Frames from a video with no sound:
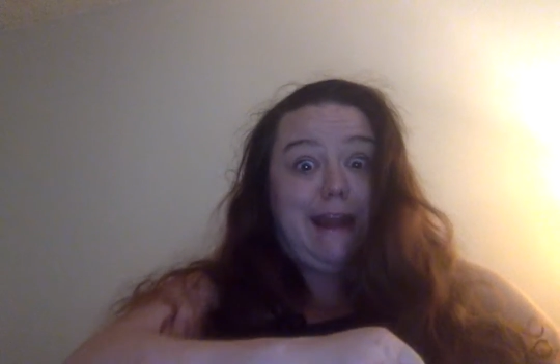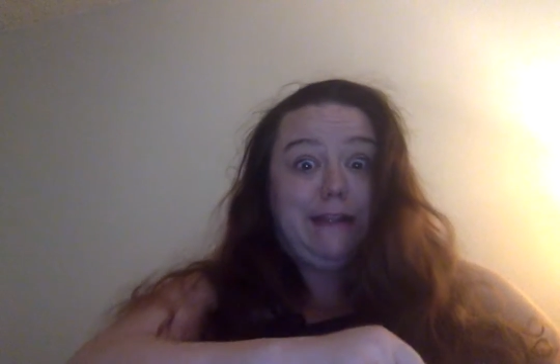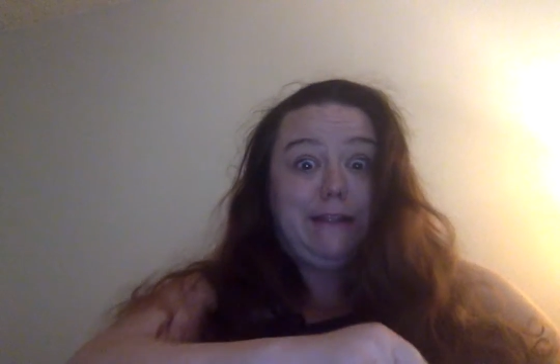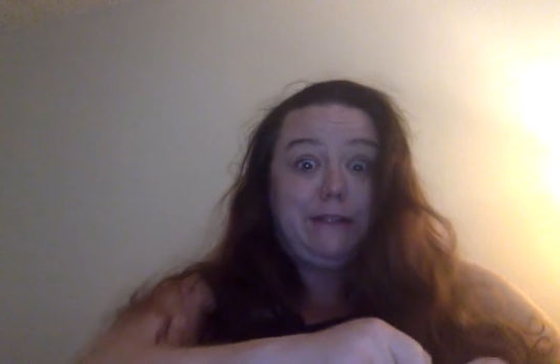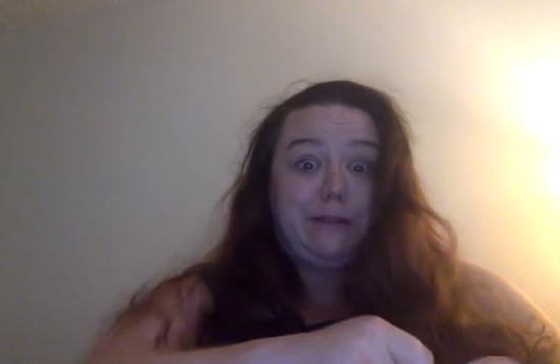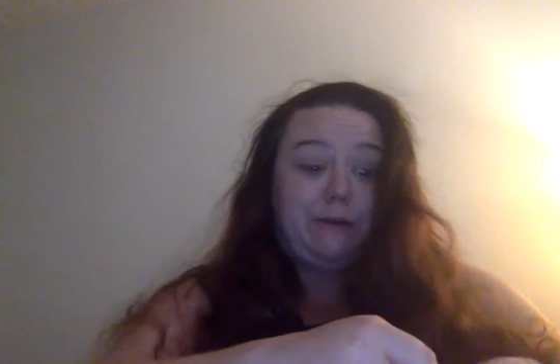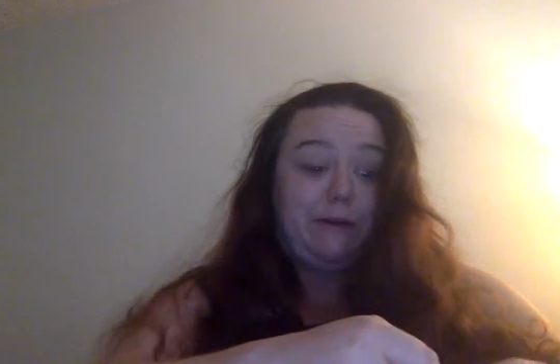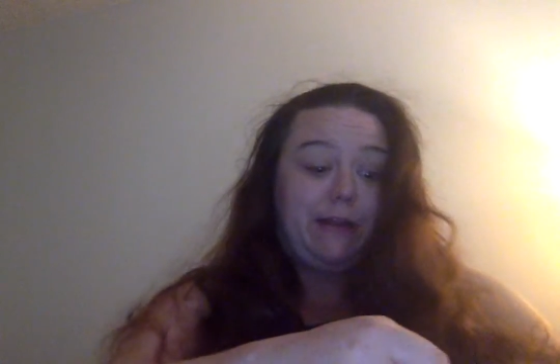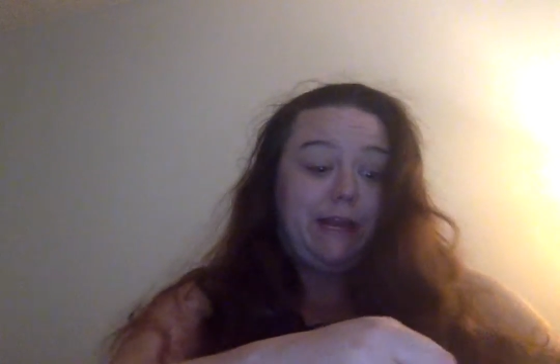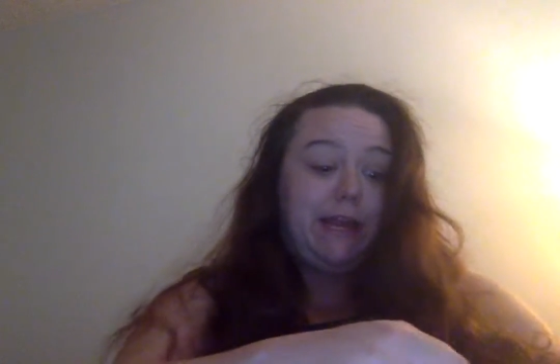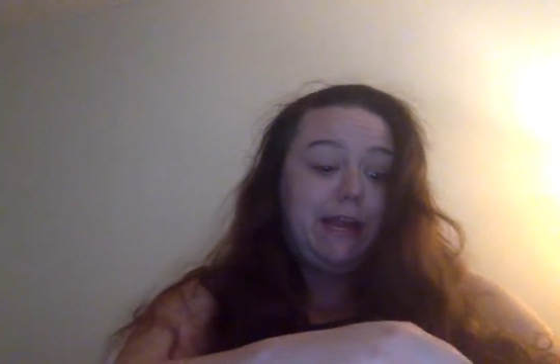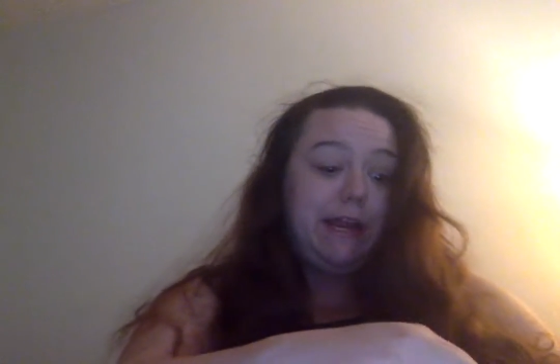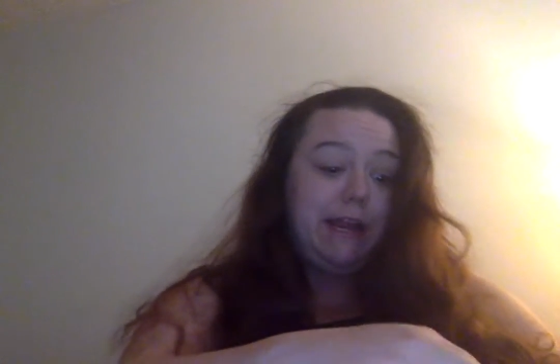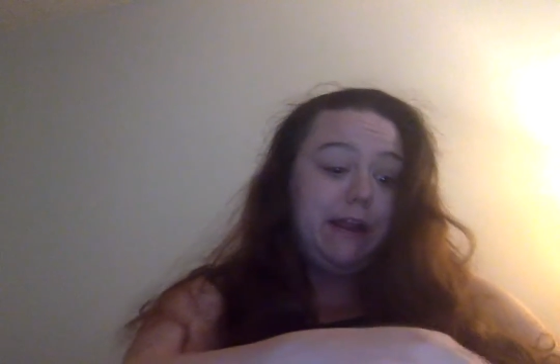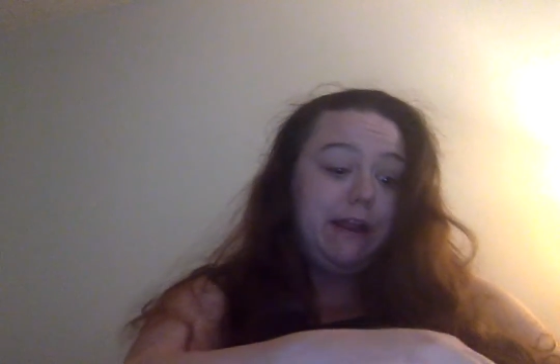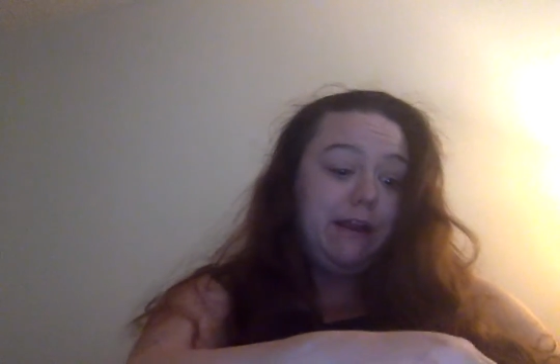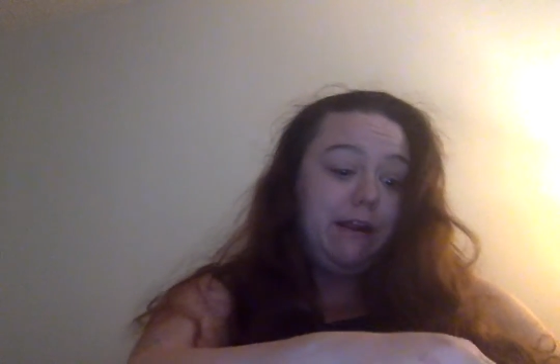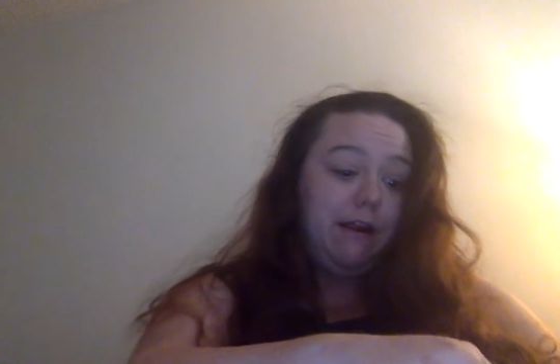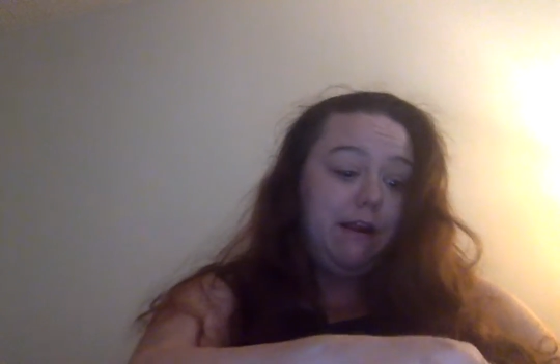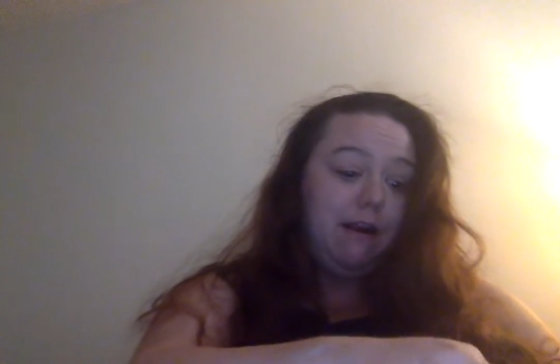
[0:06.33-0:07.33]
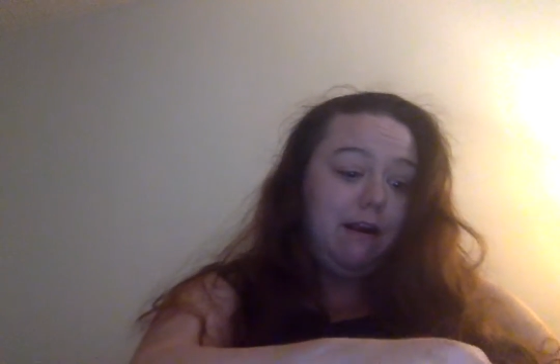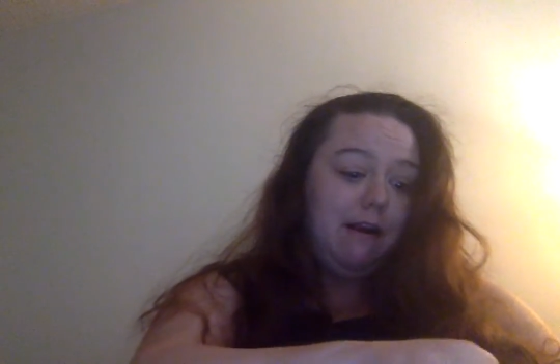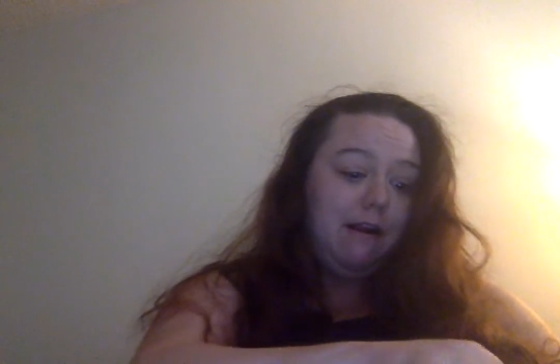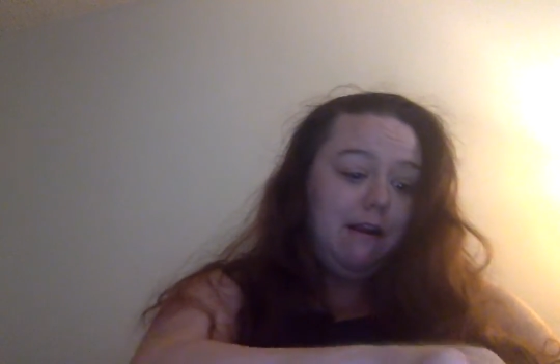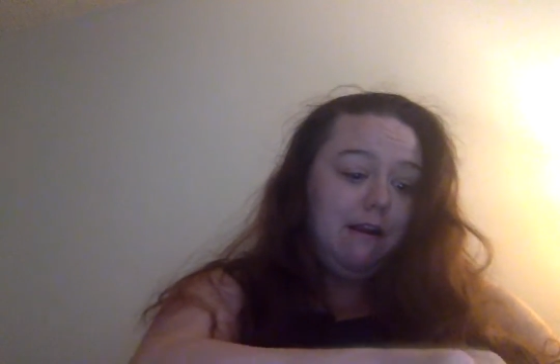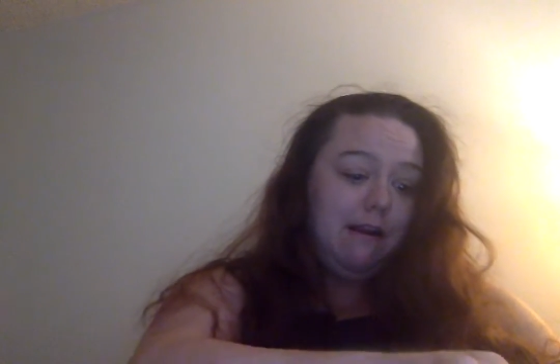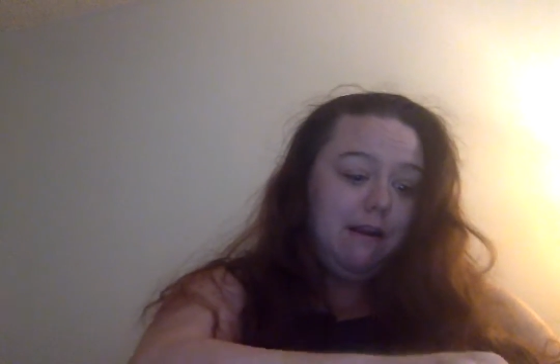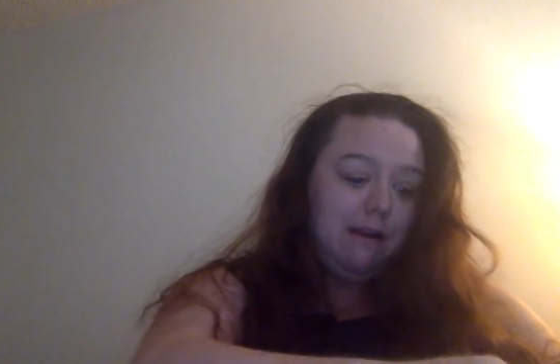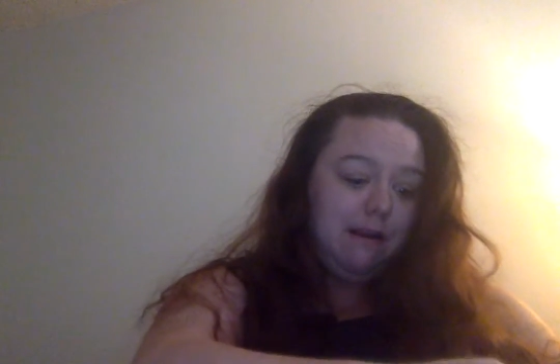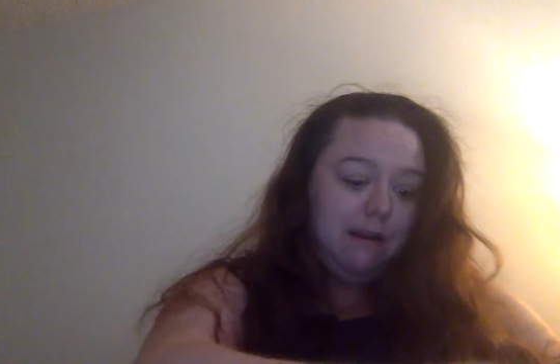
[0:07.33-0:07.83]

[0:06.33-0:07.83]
and it's already here.